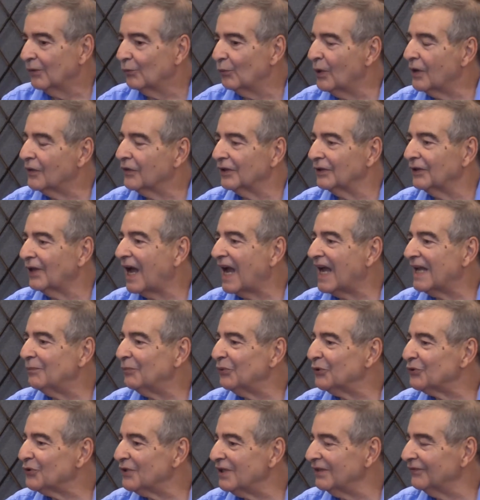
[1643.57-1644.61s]
where the line
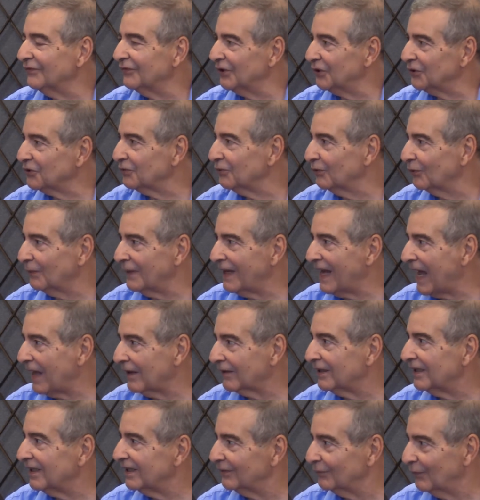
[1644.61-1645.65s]
between virtual
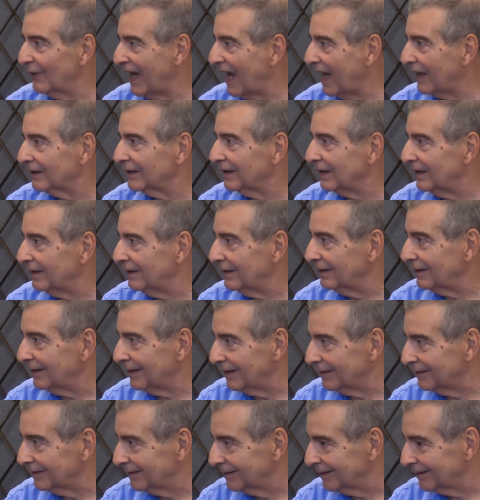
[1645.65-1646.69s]
reality and reality
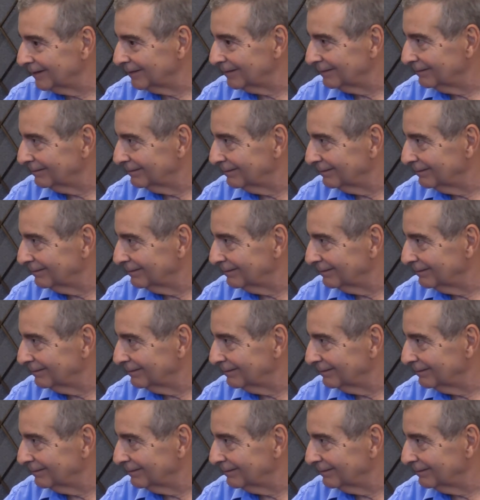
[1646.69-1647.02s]
is...